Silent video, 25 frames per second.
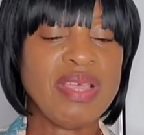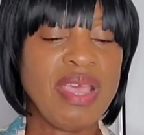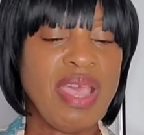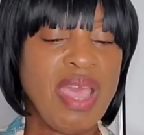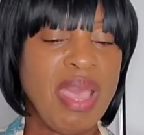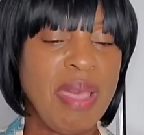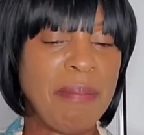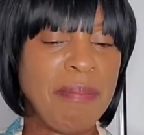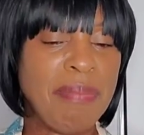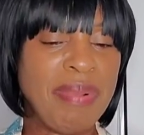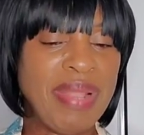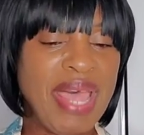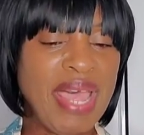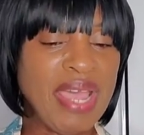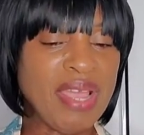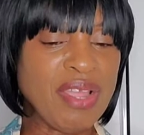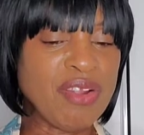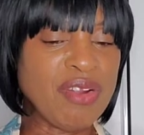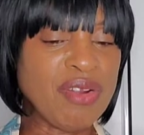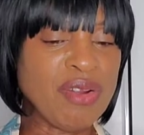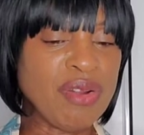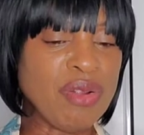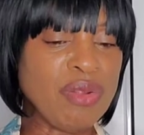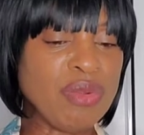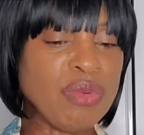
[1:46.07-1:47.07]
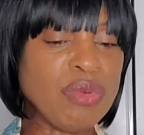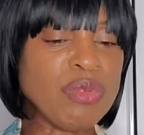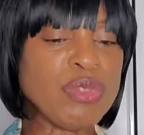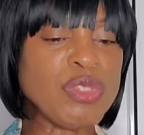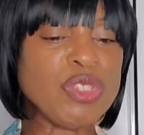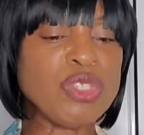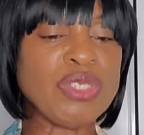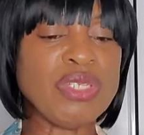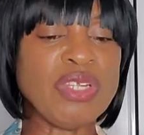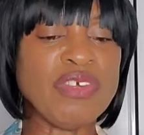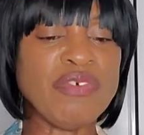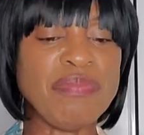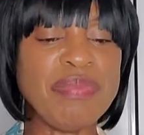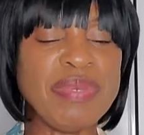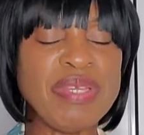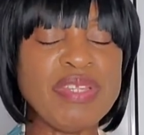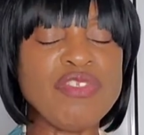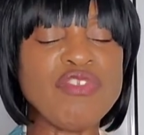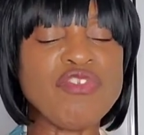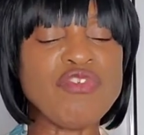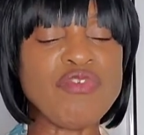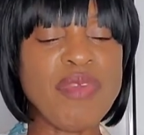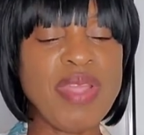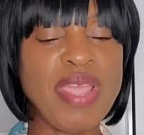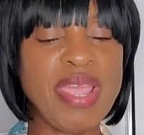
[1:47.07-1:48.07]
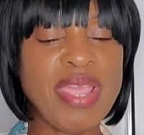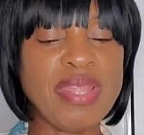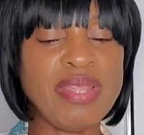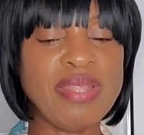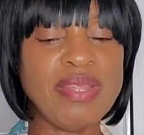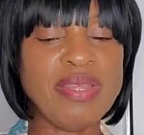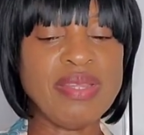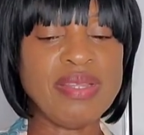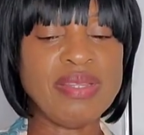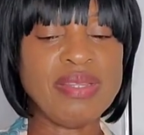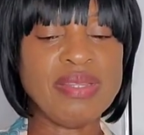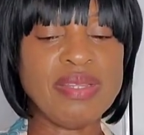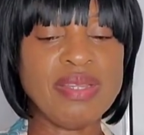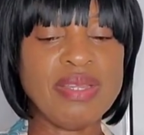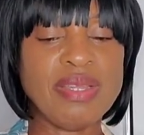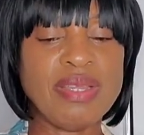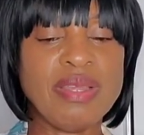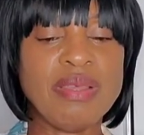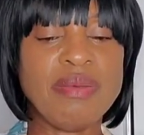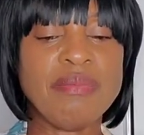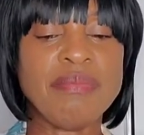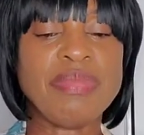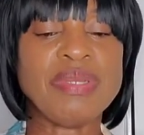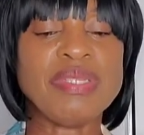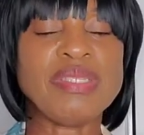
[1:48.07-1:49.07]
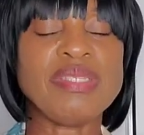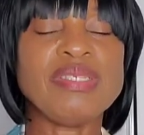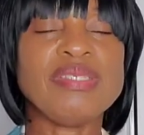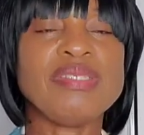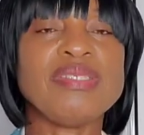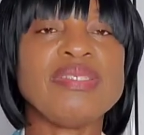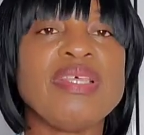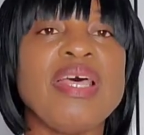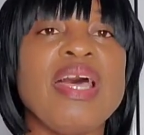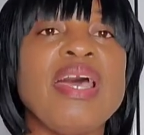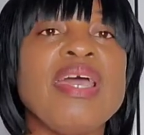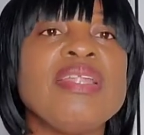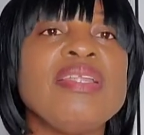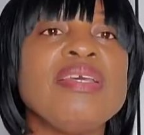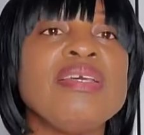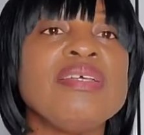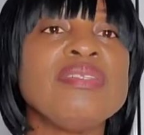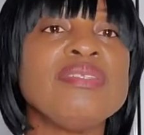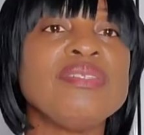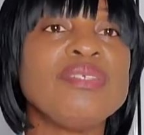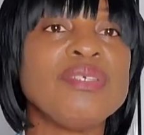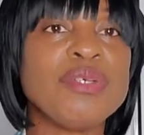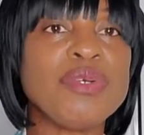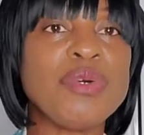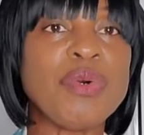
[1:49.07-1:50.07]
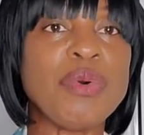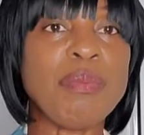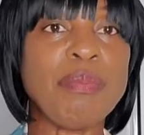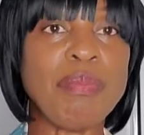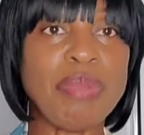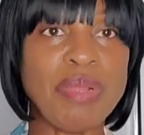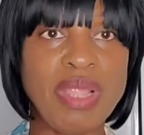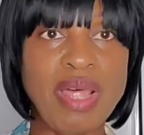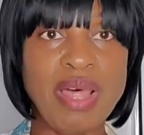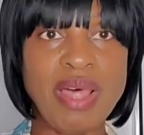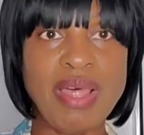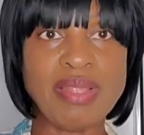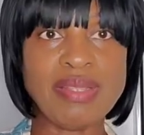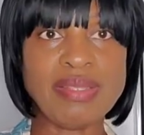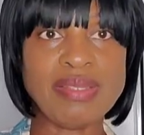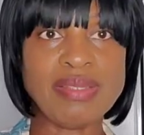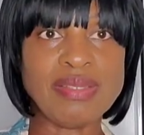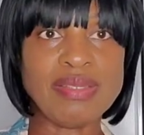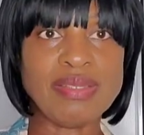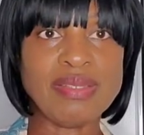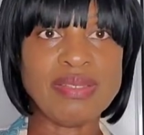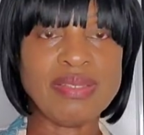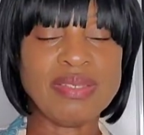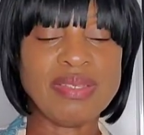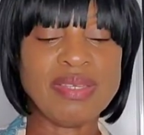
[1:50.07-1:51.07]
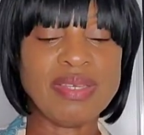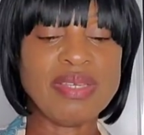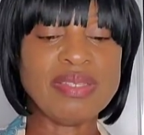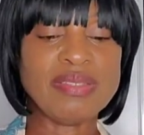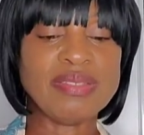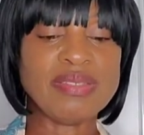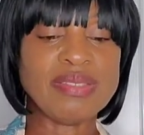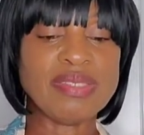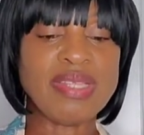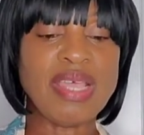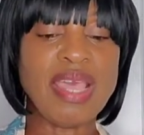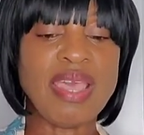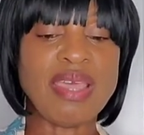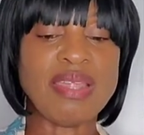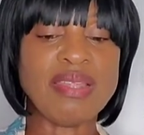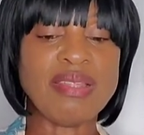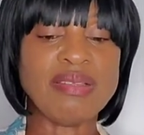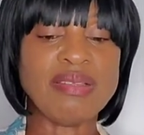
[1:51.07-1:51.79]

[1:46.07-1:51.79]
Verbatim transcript: A black girl who should have been dread, but decided to go blonde instead.